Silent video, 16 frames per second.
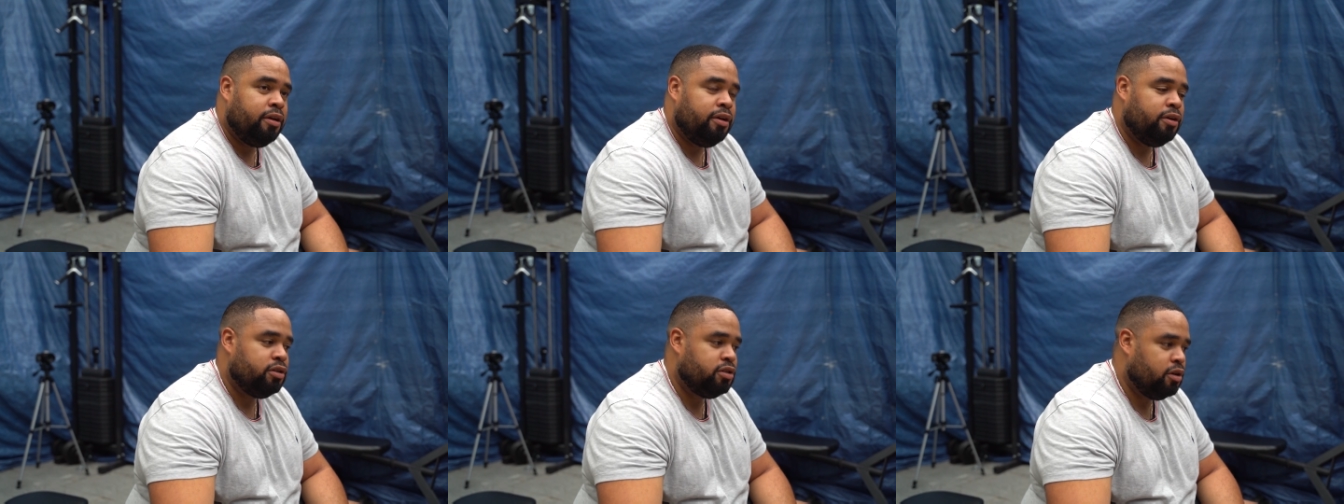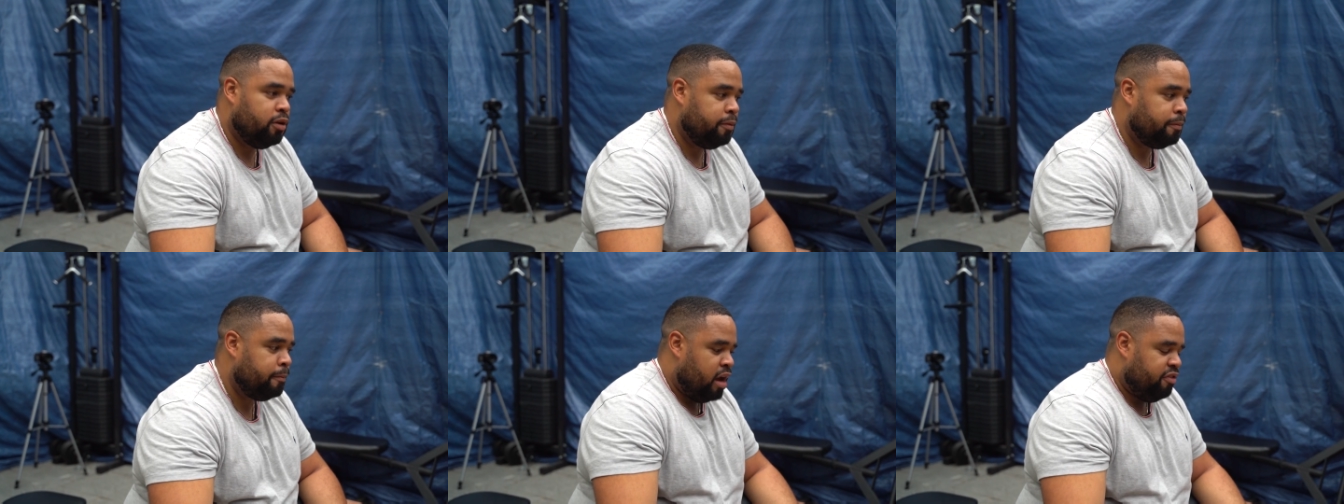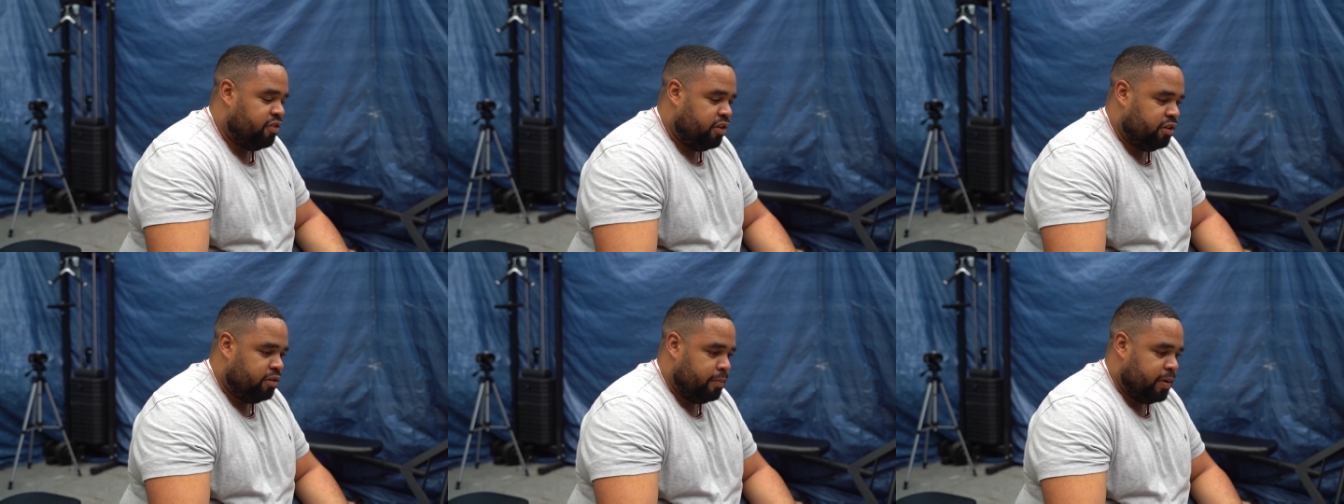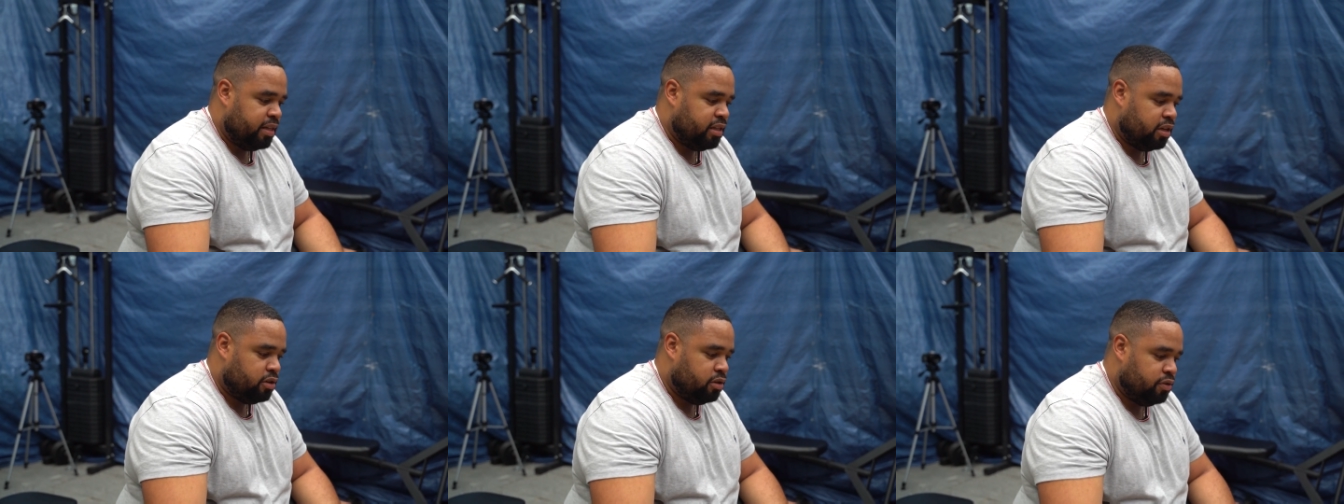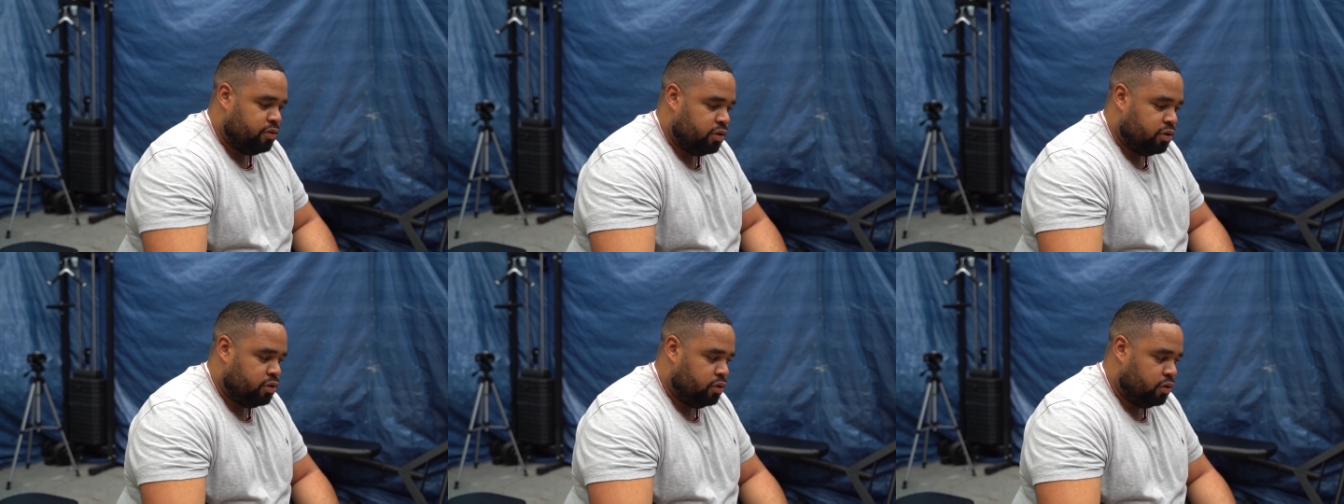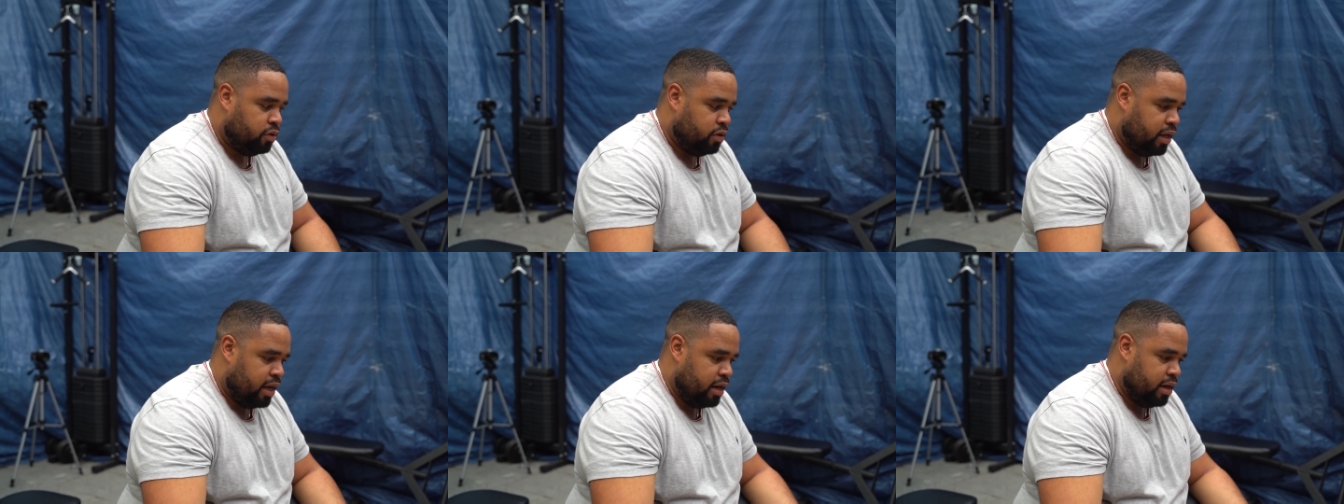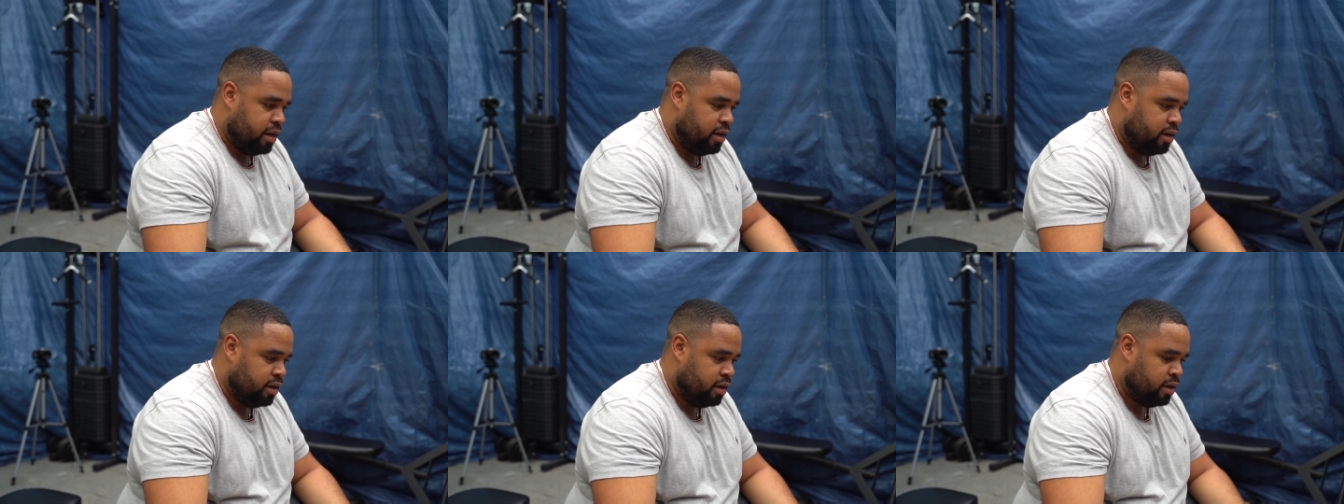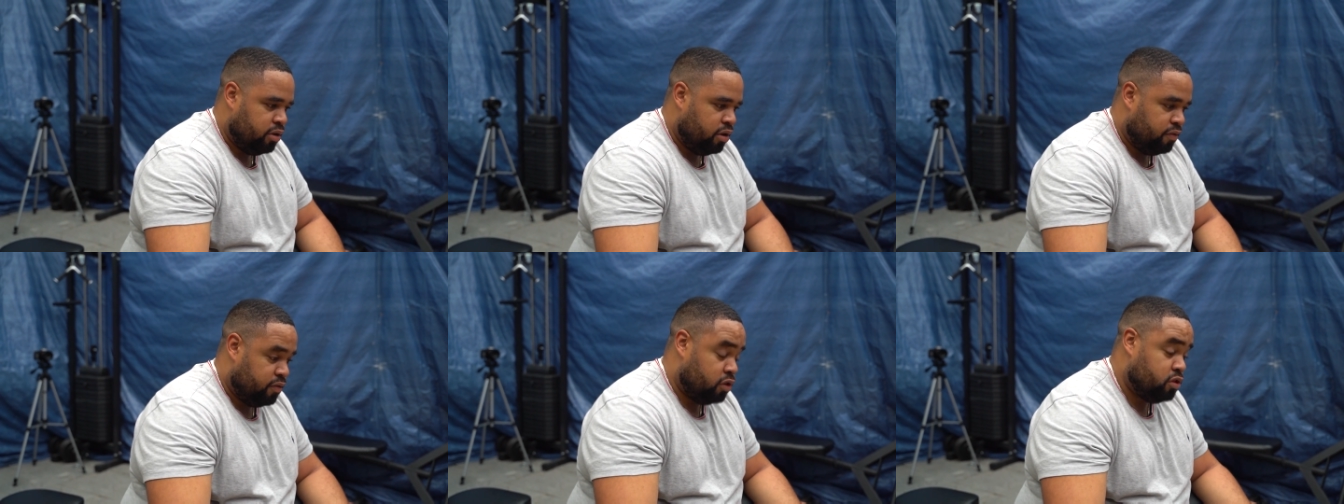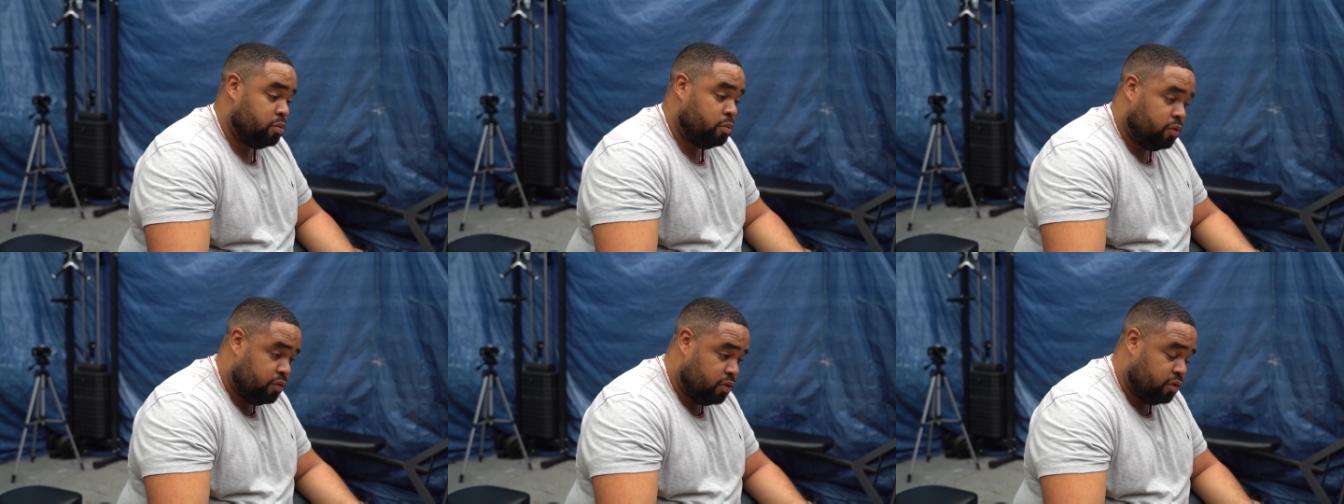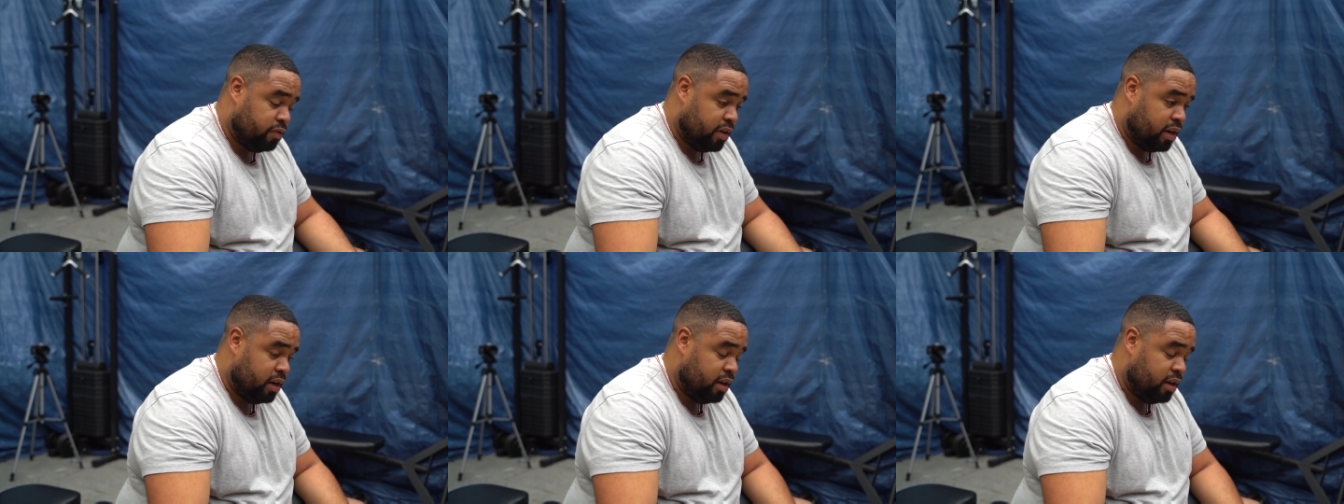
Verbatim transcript: you know. So I finished my secondary school, and three of us moved over.